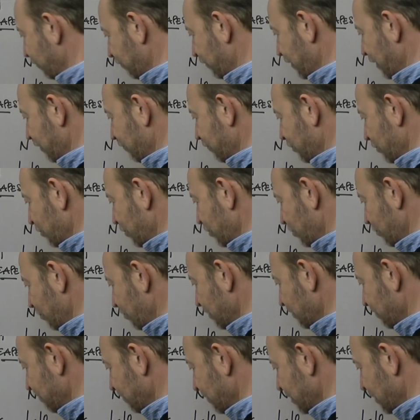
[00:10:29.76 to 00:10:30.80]
have given
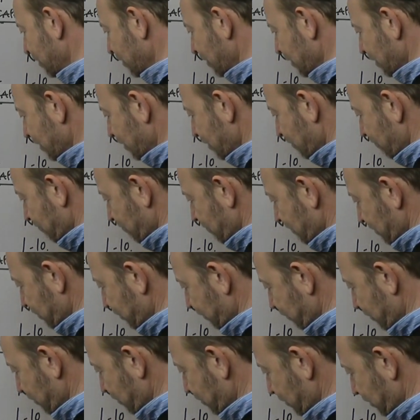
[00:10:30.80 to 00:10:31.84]
you, let's have a